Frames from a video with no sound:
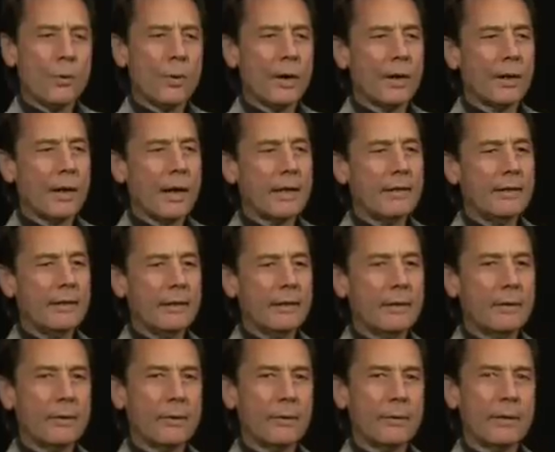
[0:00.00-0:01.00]
Well, I
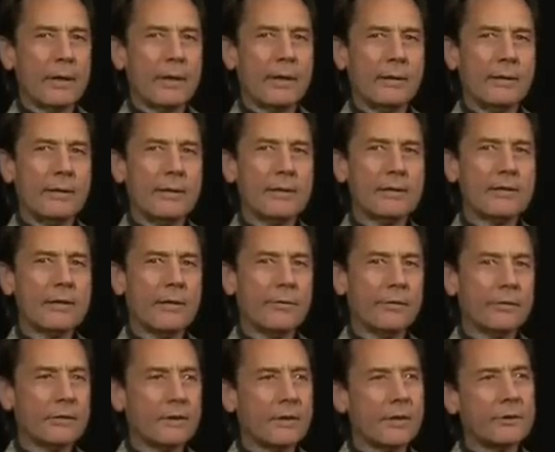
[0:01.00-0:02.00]
think it's
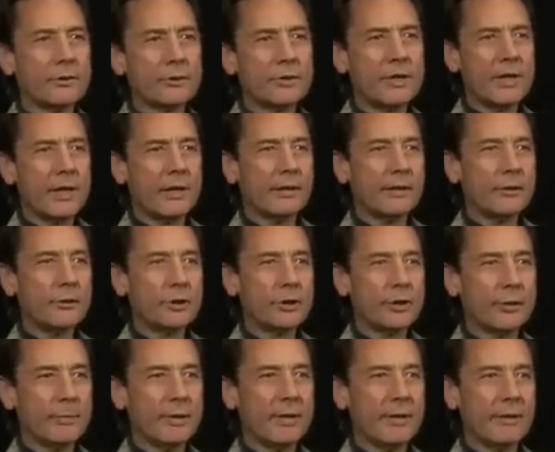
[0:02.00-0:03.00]
helpful to understand
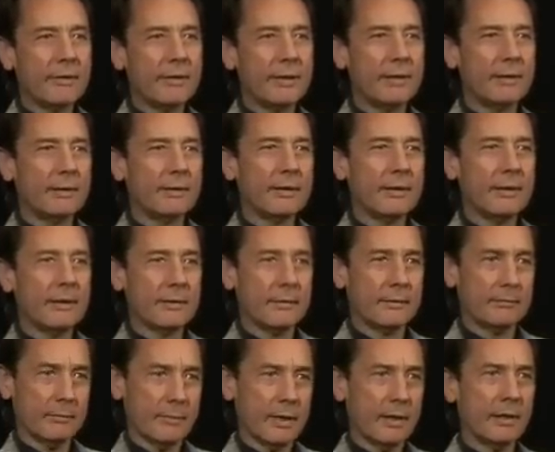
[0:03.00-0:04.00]
leadership theory
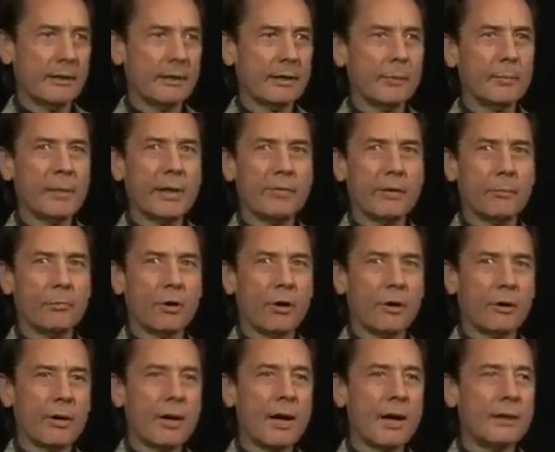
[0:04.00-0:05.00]
in a little bit of a
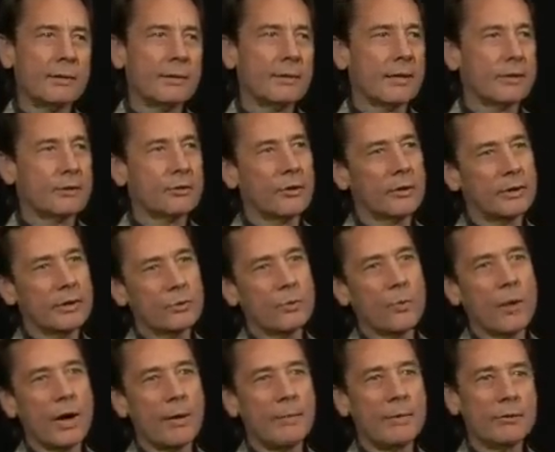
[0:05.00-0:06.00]
broader context, or at least
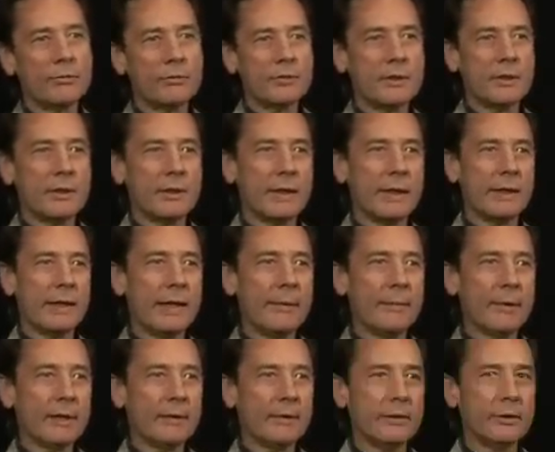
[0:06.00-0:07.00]
why I'm interested in
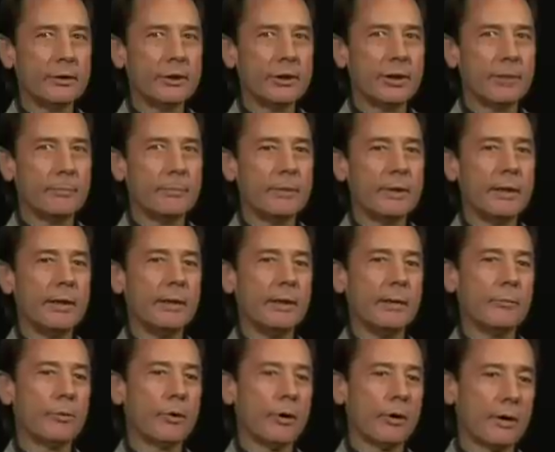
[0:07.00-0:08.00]
dynamic leadership in
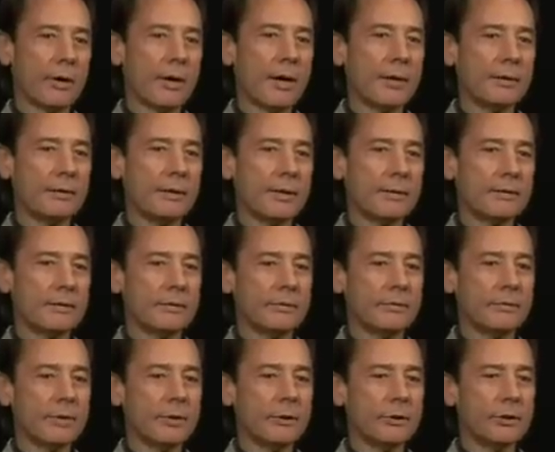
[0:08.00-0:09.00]
the broader context
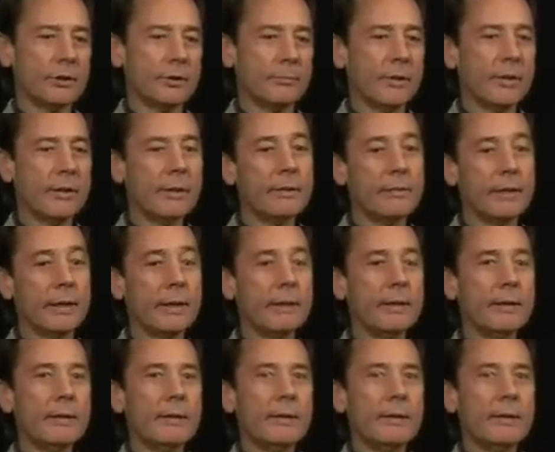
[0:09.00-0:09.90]
of leadership theory.